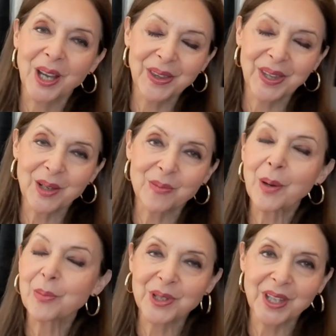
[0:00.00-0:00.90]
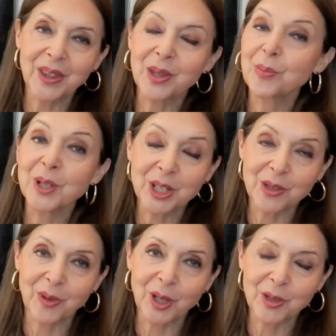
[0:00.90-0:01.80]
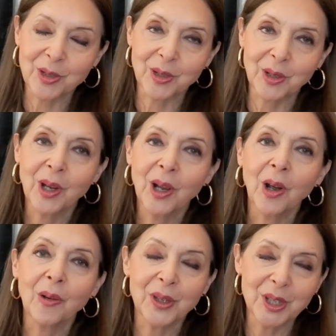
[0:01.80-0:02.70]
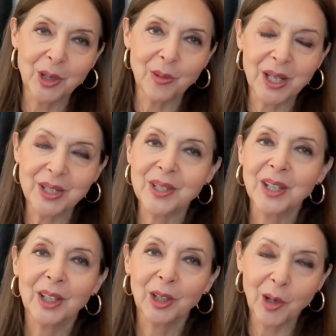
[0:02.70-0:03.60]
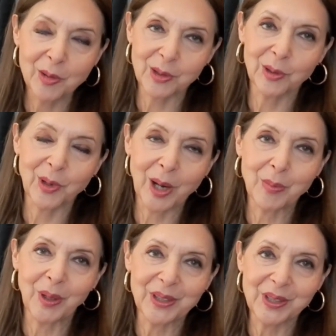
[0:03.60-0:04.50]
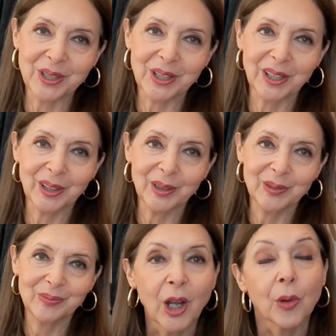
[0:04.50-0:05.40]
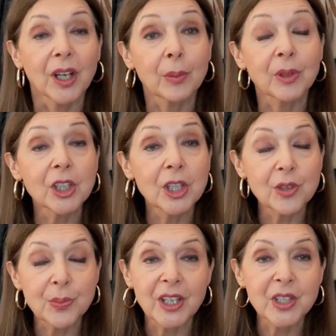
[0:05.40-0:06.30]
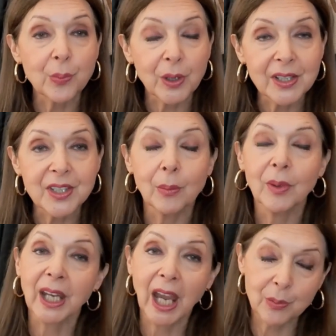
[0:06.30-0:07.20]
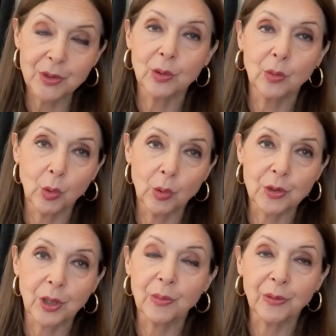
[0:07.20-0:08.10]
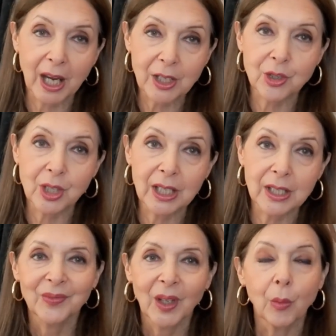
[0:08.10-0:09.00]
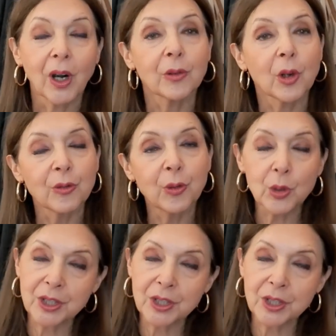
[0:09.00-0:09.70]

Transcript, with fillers: I think represent the British version of the U S coastal grandmother style. Oh, and I'm going to use my spring-summer capsule wardrobe fact sheet, where I've got four